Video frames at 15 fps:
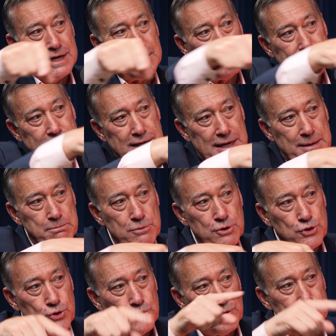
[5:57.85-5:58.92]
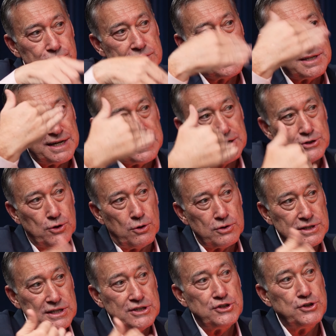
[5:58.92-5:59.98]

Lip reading: it manoeuvres and it docks